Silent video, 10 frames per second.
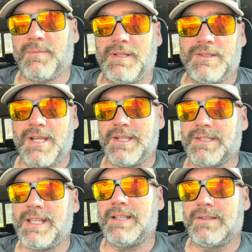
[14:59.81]
I've been
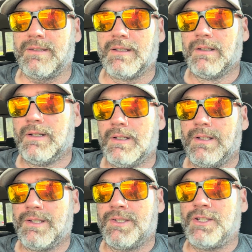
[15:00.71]
chasing that
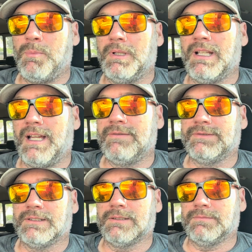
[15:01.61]
stupid knife
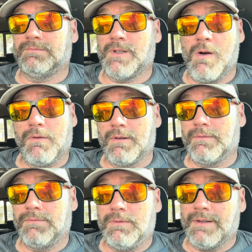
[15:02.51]
for over
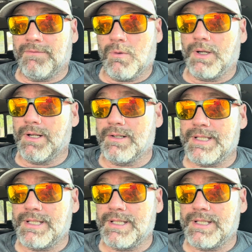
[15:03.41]
4 years